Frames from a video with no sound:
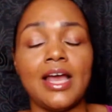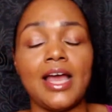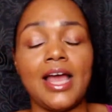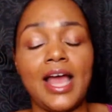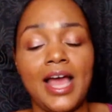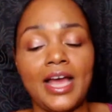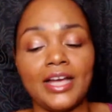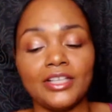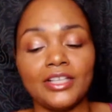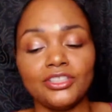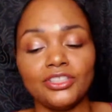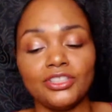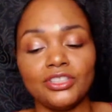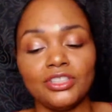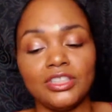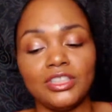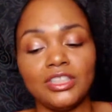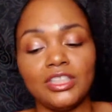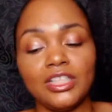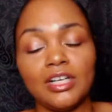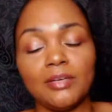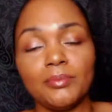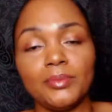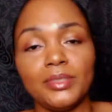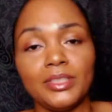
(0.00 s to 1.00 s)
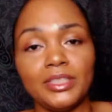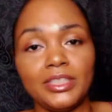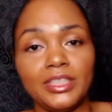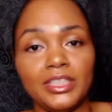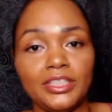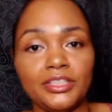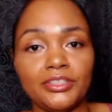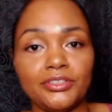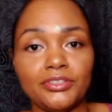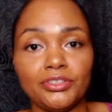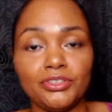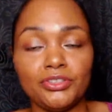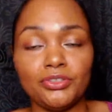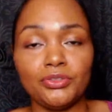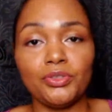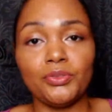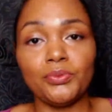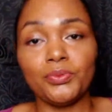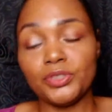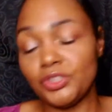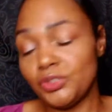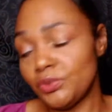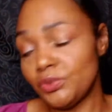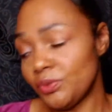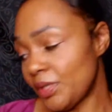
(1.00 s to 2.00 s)
actually coming here and doing
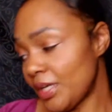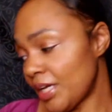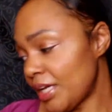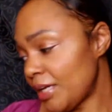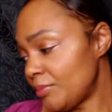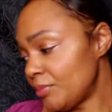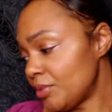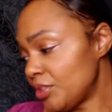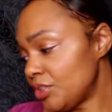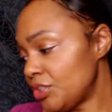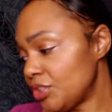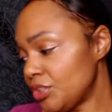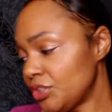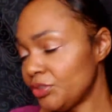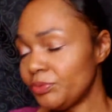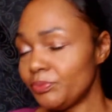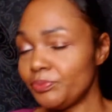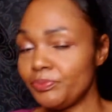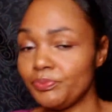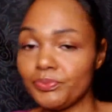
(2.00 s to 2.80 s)
what you came to do.